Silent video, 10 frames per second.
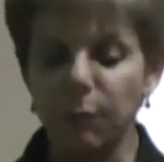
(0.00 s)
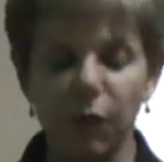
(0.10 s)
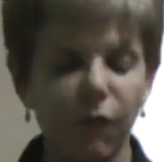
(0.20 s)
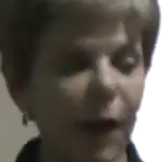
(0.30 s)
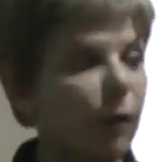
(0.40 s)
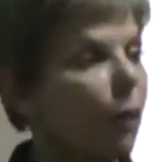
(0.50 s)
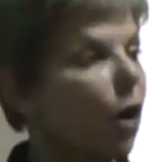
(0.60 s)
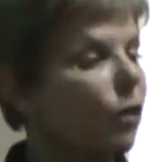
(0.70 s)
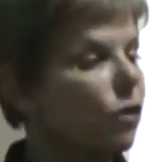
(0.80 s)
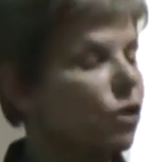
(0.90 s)
provider
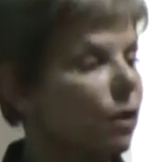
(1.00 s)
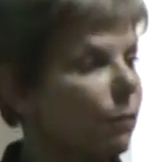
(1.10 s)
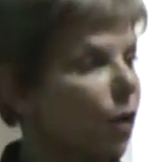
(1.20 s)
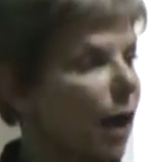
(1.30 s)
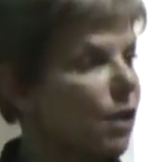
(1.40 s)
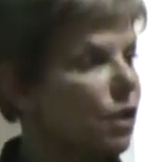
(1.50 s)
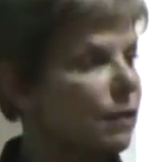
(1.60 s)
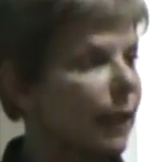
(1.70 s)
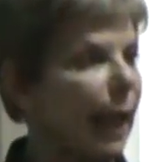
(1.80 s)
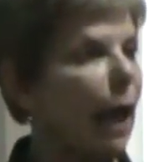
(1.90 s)
partnership
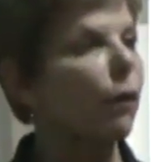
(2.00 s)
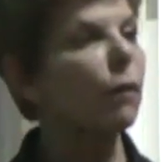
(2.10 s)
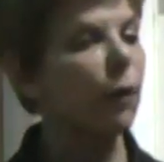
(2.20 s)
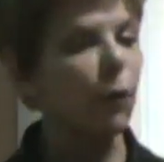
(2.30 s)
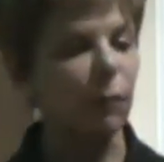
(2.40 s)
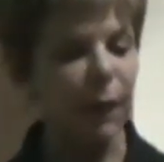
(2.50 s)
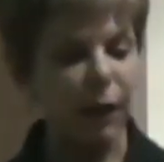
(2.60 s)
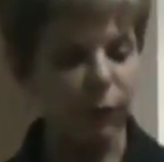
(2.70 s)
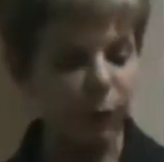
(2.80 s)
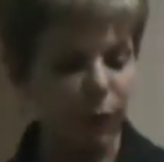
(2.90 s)
projects, like how can we work
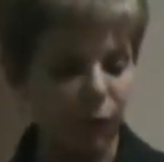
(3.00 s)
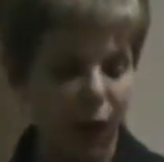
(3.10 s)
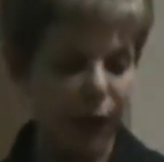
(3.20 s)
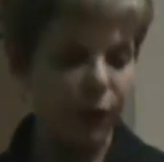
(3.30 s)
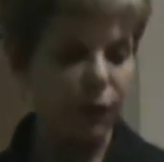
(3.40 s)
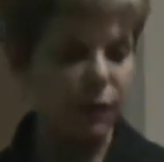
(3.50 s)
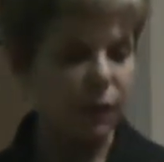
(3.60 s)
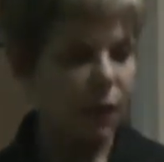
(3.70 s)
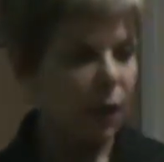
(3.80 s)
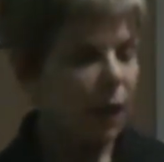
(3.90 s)
better with
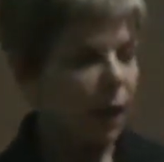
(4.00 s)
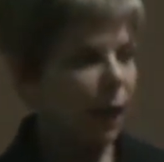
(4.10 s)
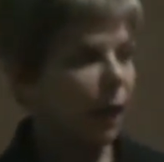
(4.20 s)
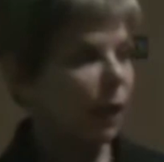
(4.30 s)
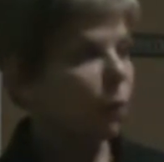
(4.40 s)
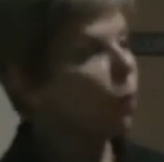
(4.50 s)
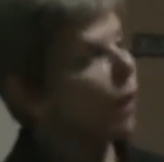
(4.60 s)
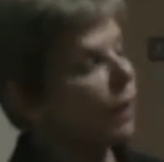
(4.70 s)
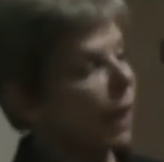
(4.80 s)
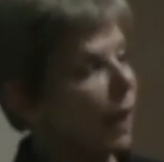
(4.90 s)
providers. In
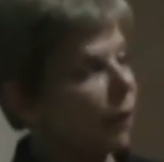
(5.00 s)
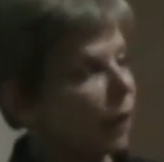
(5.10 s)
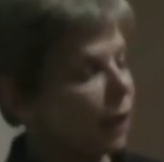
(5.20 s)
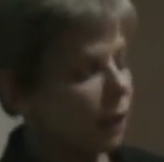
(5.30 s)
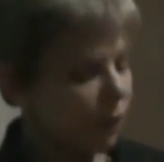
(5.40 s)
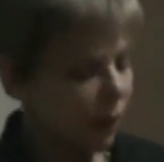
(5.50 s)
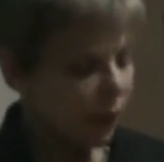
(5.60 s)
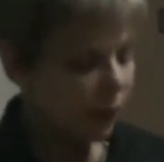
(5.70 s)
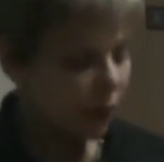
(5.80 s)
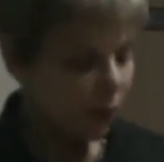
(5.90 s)
one county, they